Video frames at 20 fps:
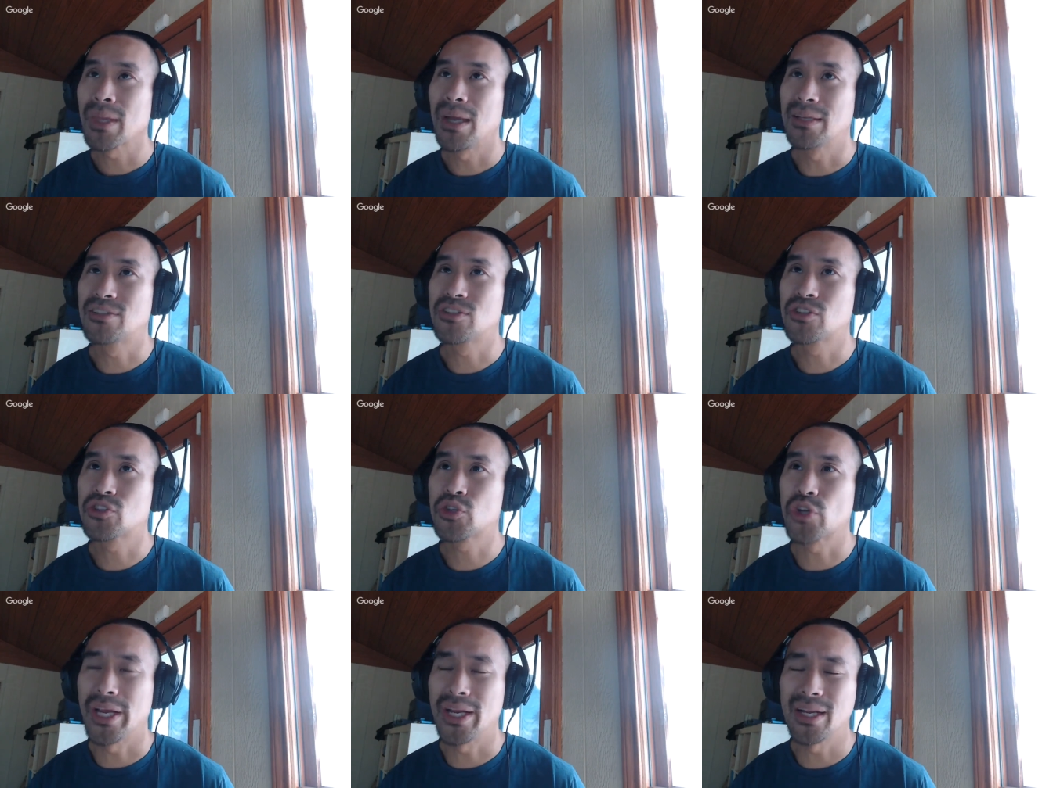
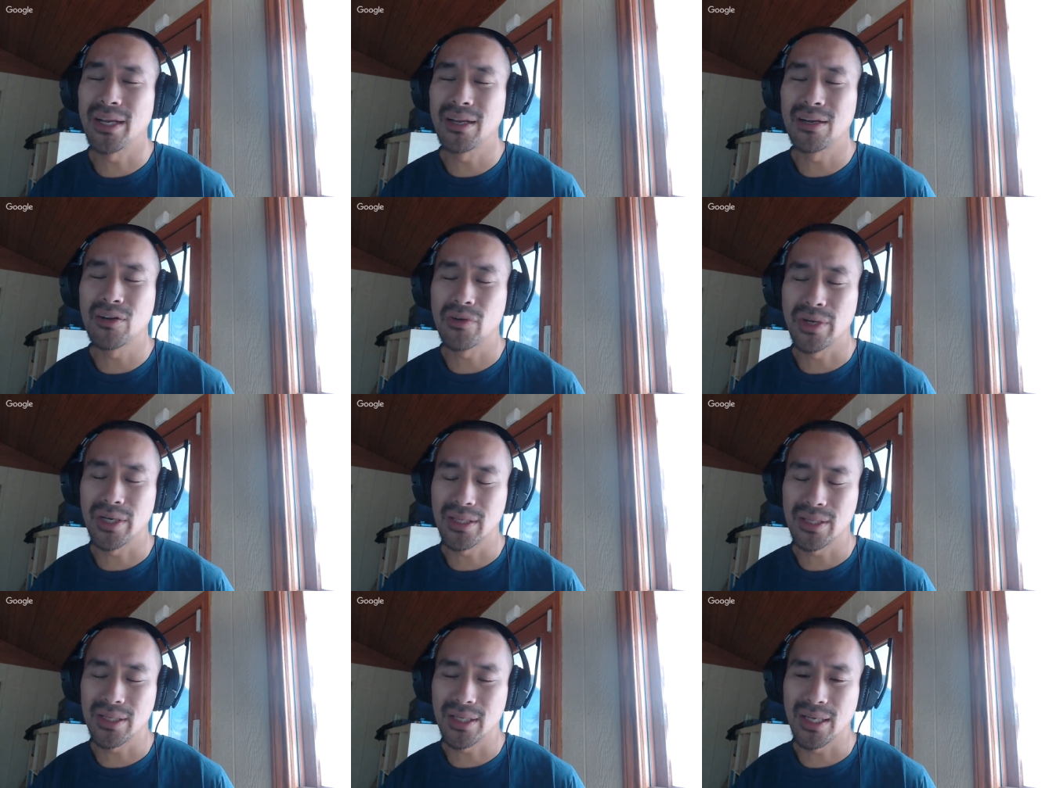trading
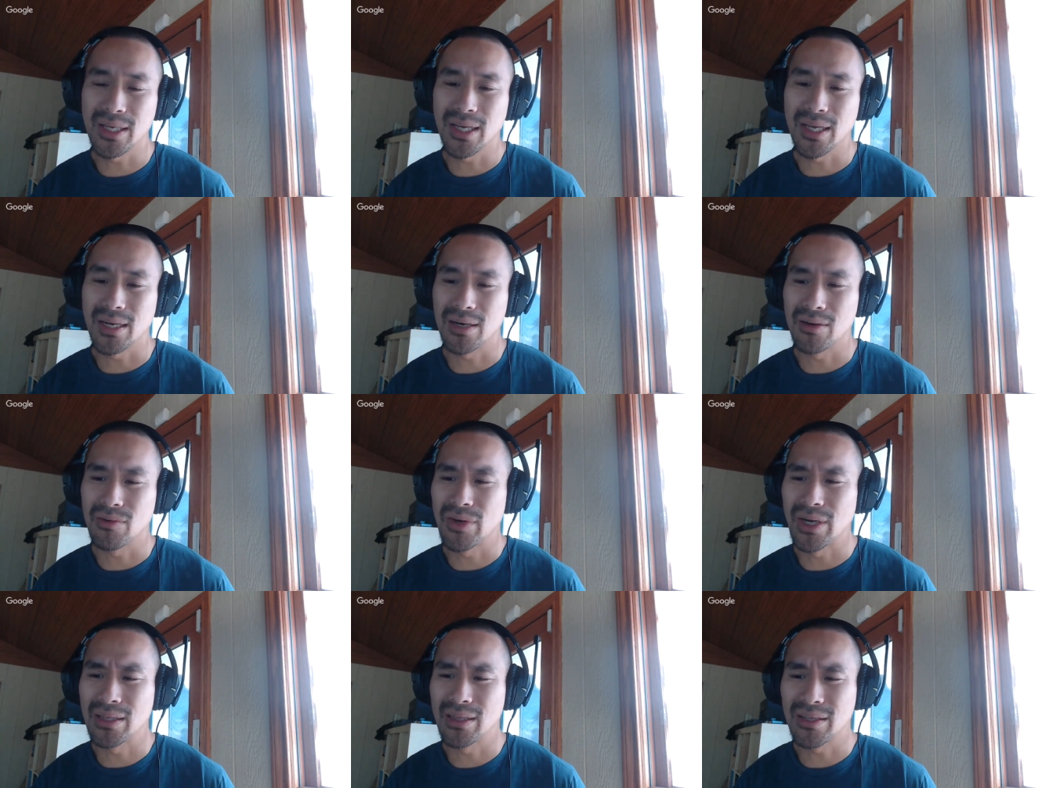currently at
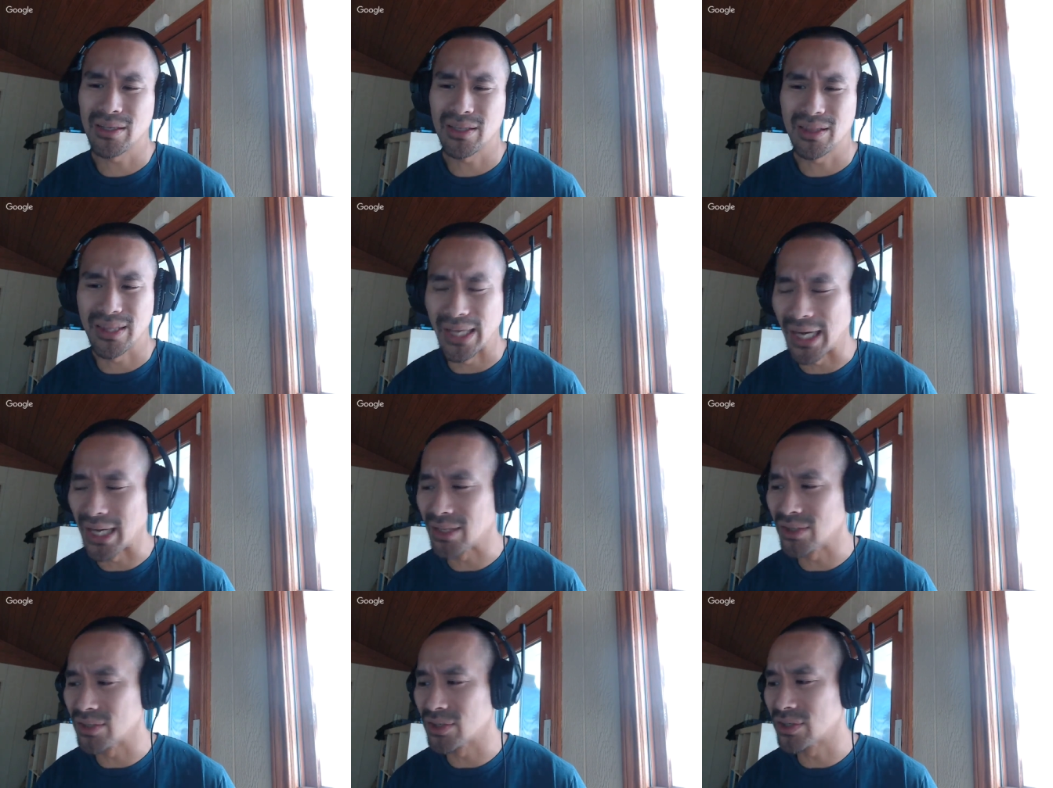around
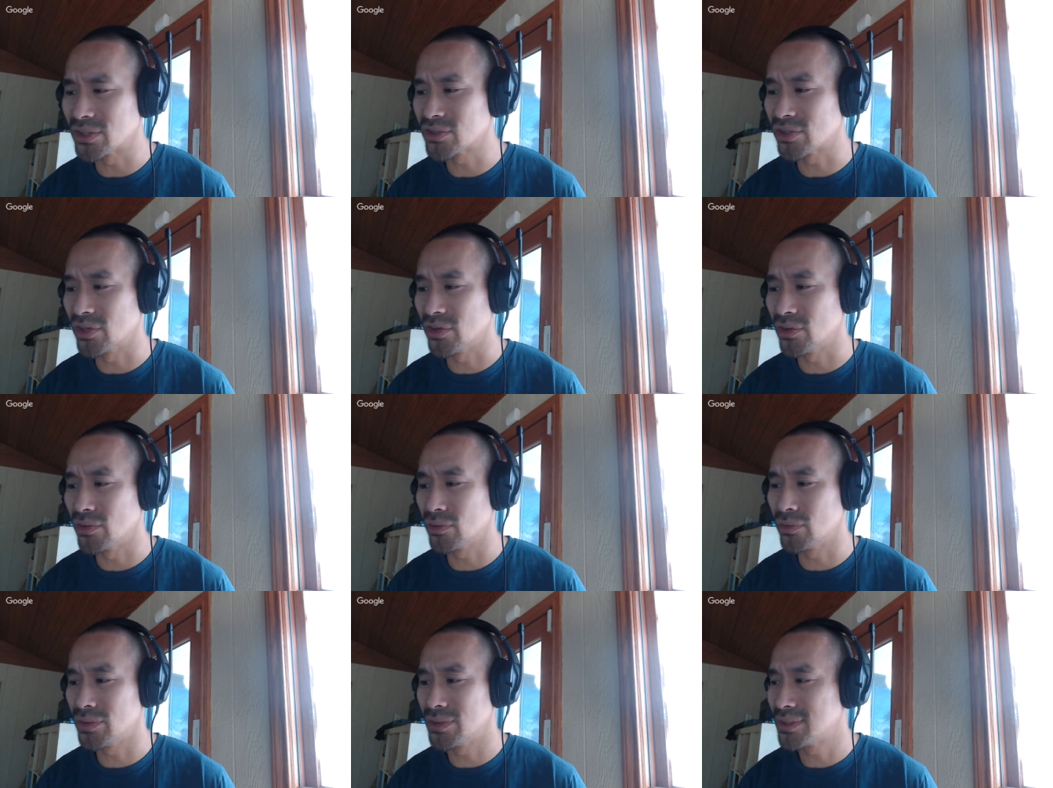$1,
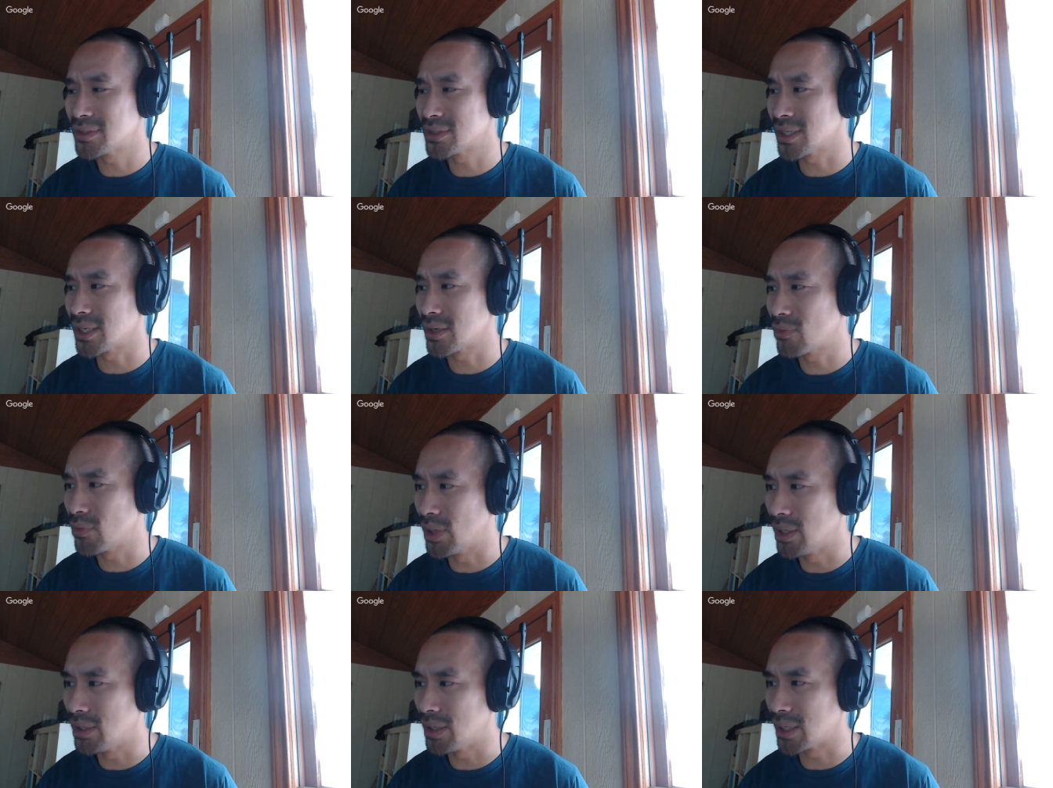so it's like,
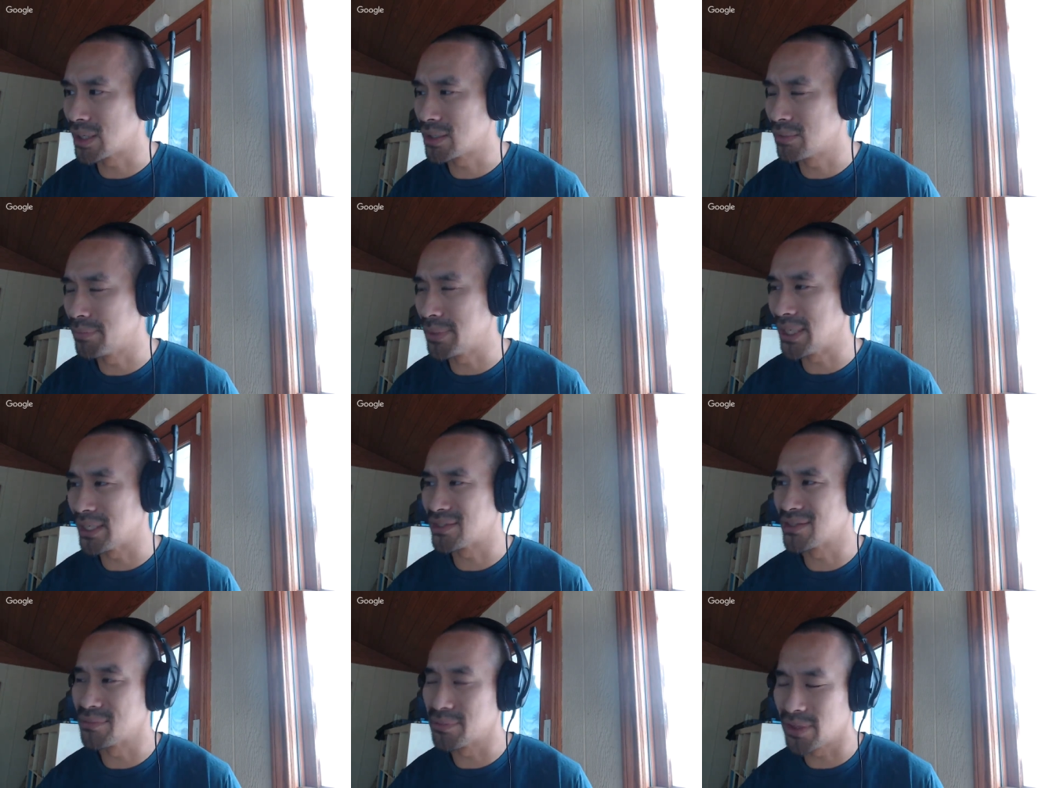well, I could buy
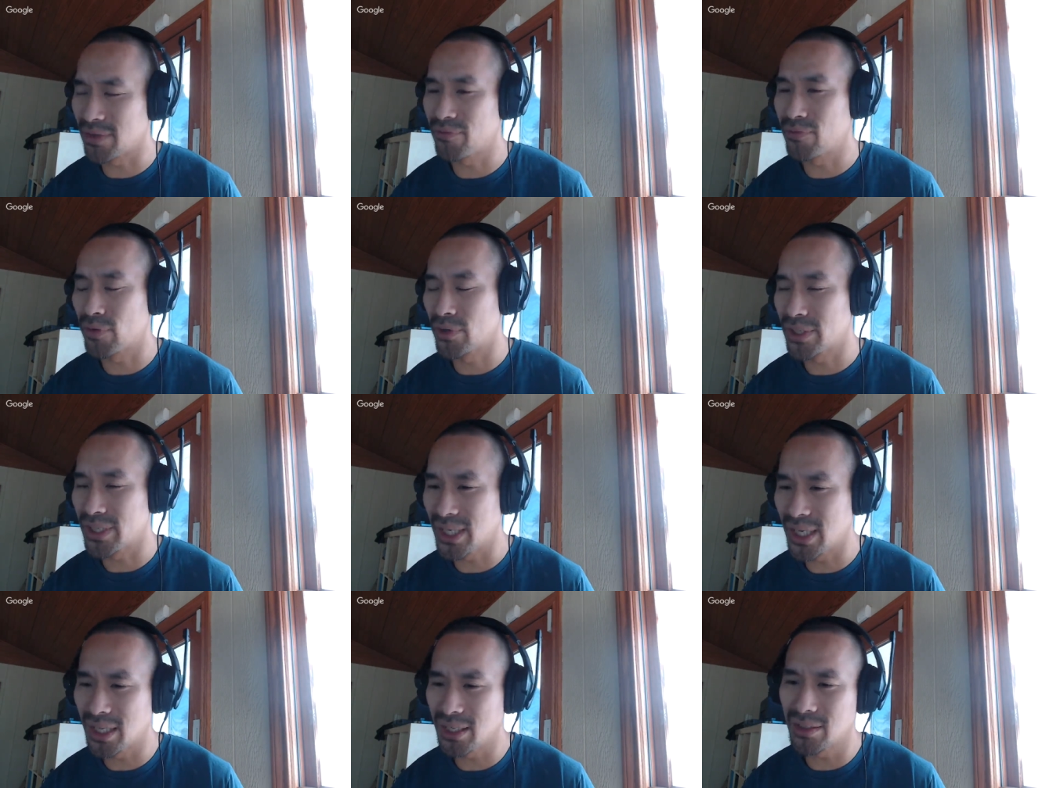something for
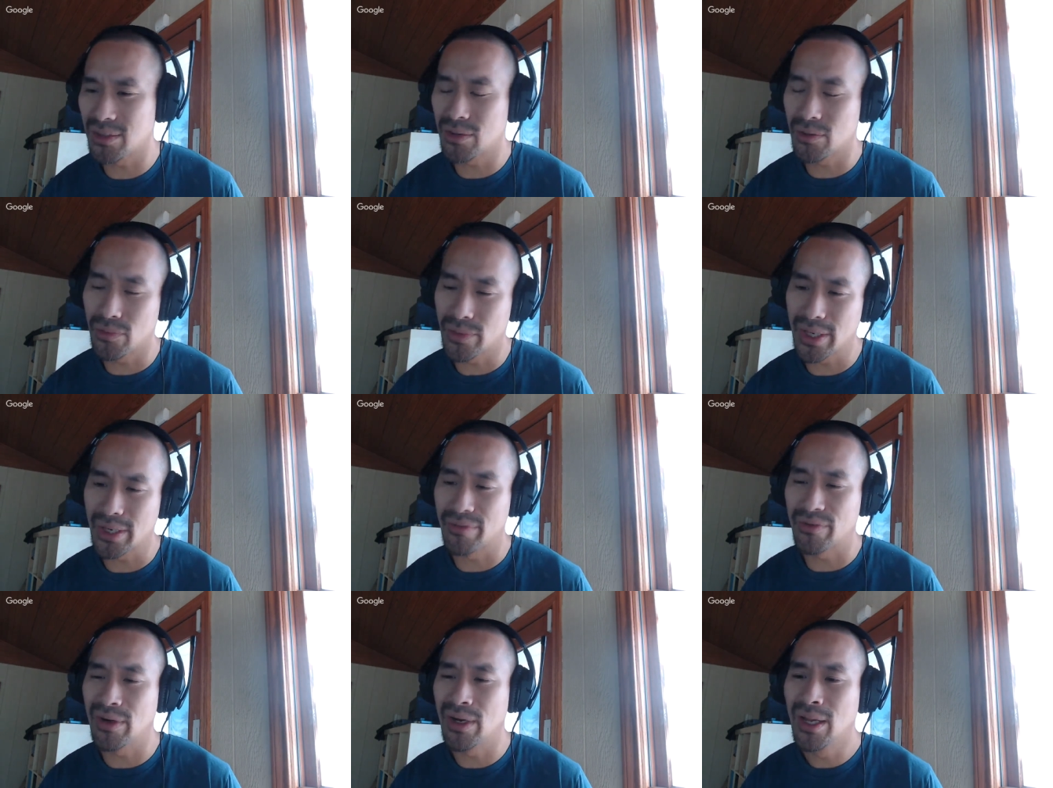$1 or
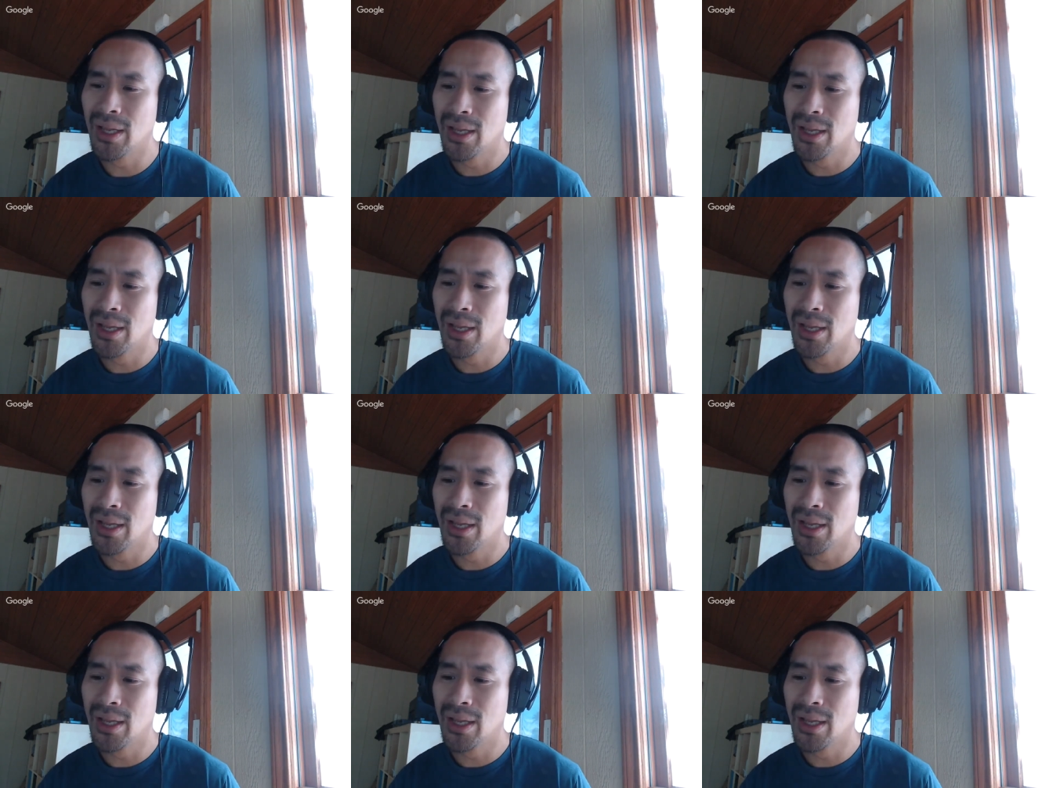whatever.